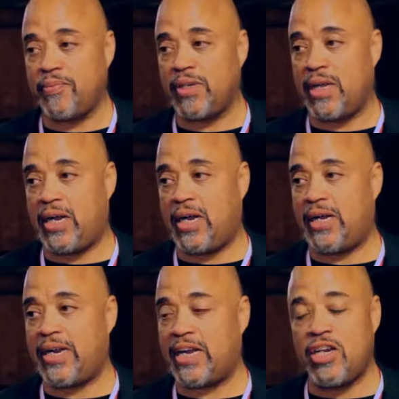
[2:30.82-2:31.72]
And
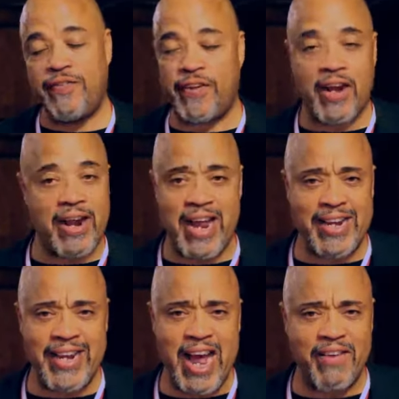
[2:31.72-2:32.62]
I couldn't figure out how to
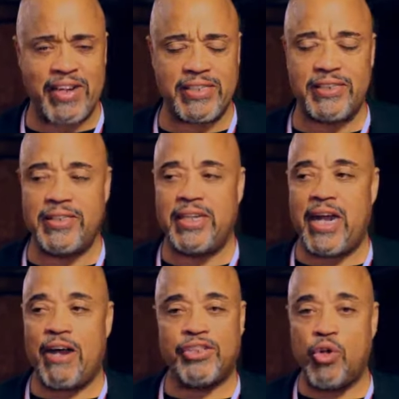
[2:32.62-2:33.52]
get out of it.
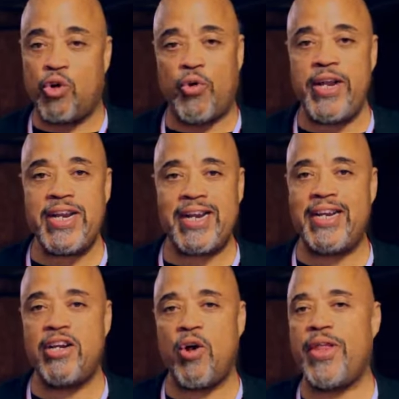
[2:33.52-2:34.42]
I was so green, I
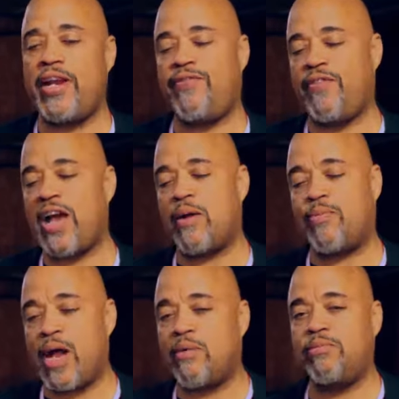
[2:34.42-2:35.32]
didn't know that if you've got a
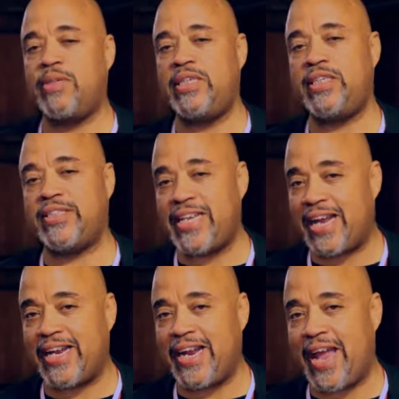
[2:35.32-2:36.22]
problem in the
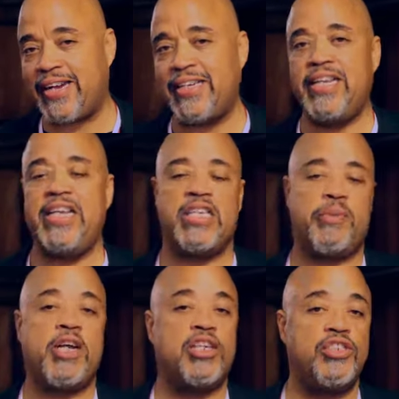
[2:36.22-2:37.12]
second act, it's
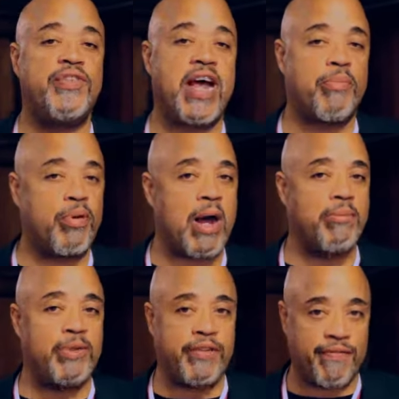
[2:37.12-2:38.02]
because you've got a
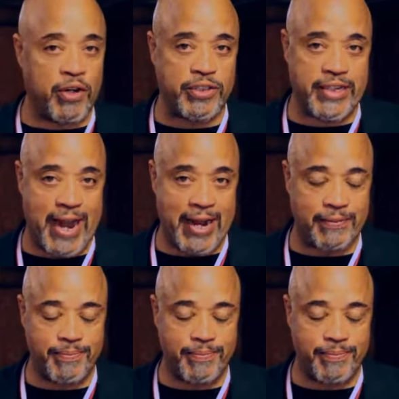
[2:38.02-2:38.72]
problem in the first act.